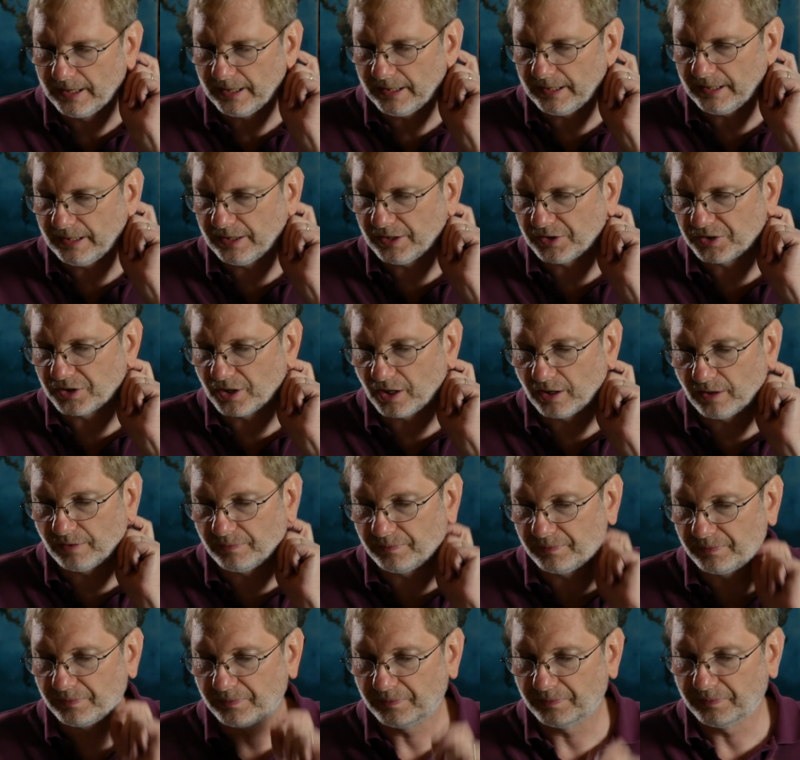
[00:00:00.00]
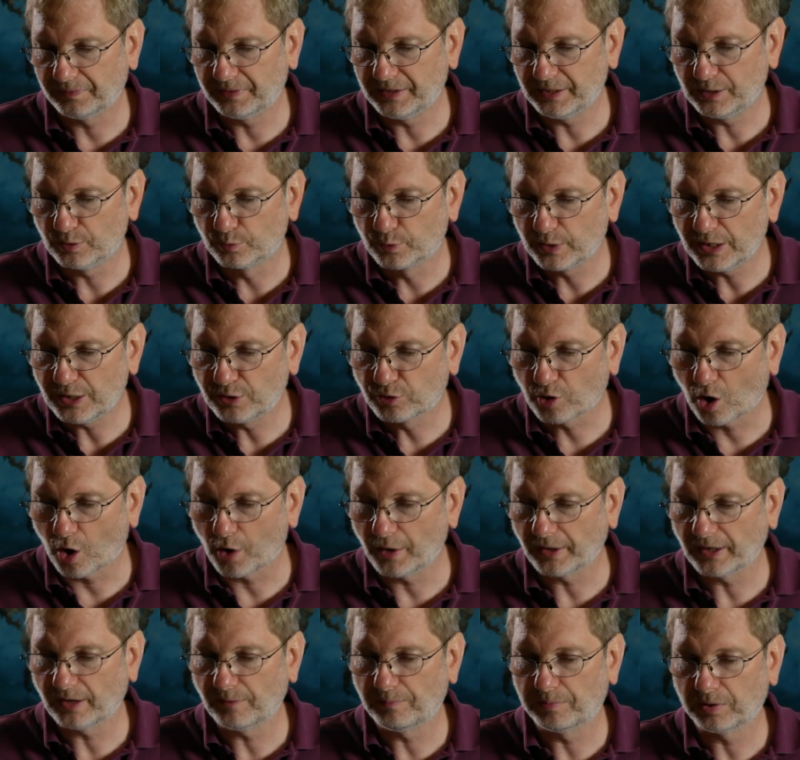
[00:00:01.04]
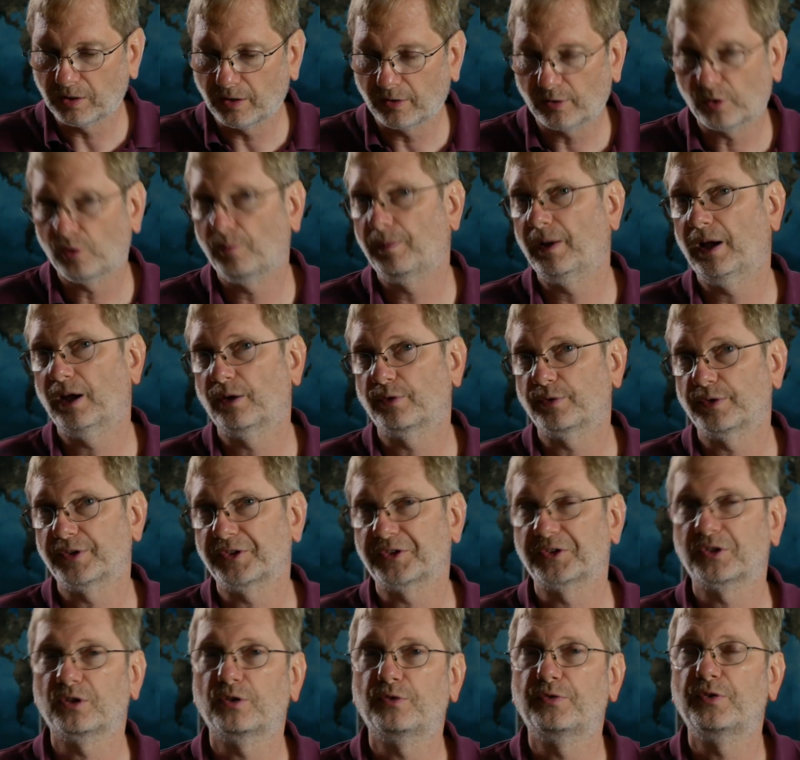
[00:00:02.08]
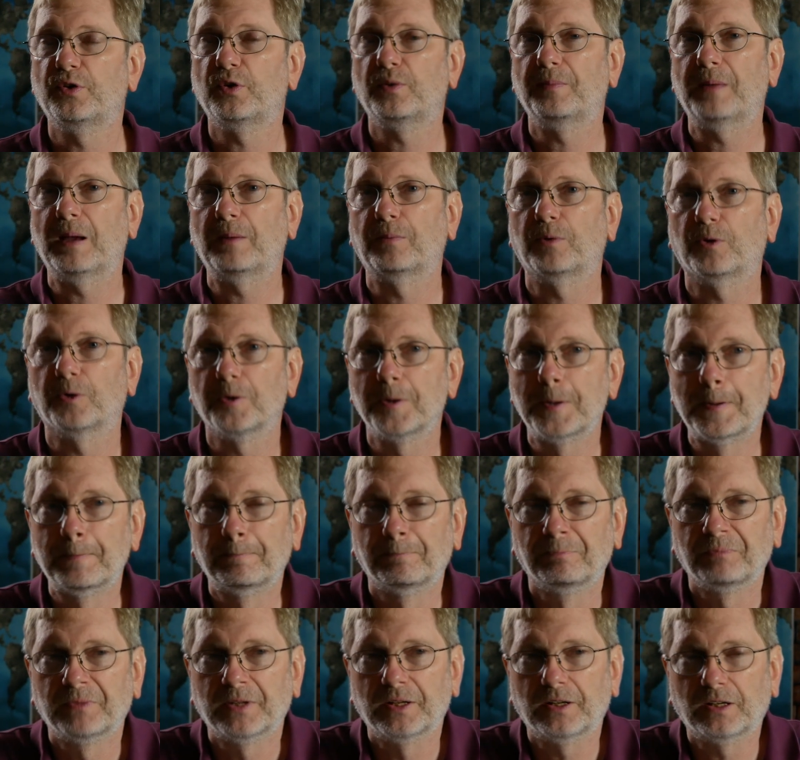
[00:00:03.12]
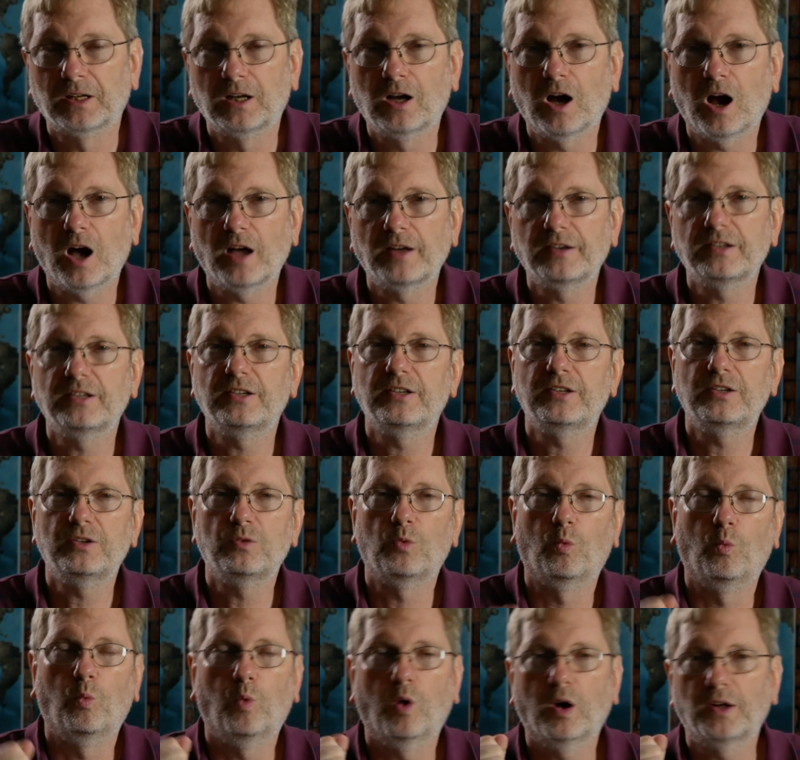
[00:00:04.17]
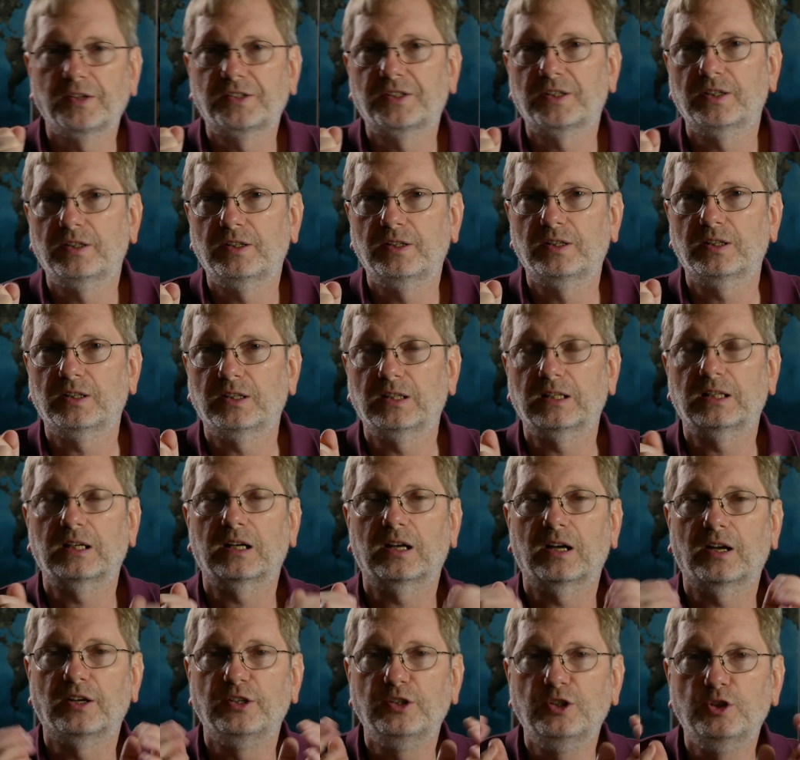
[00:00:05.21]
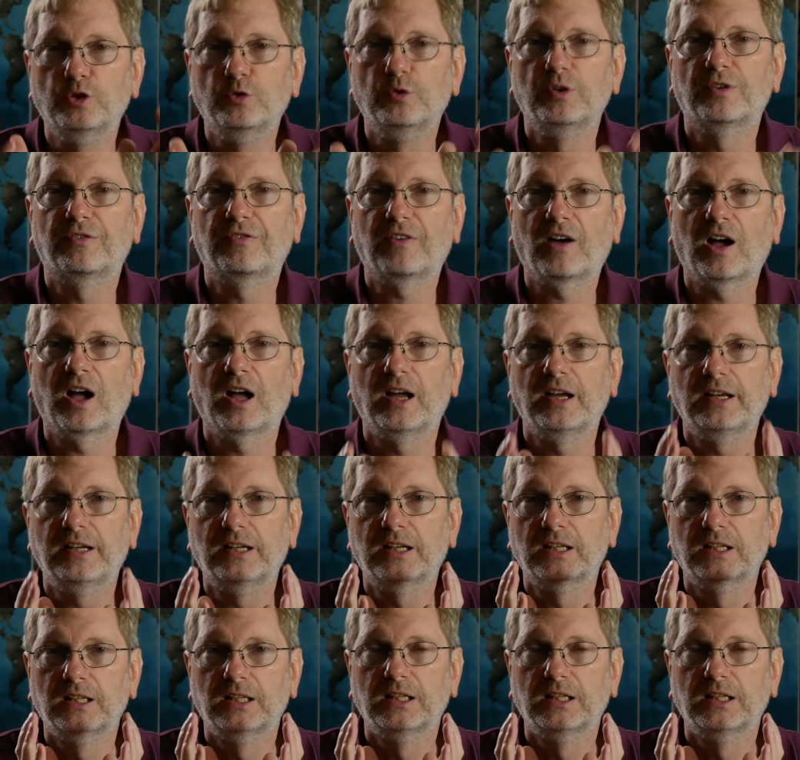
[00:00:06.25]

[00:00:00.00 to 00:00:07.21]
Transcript: the redrawing of political boundaries. So if you remember, Gandhi wanted a unified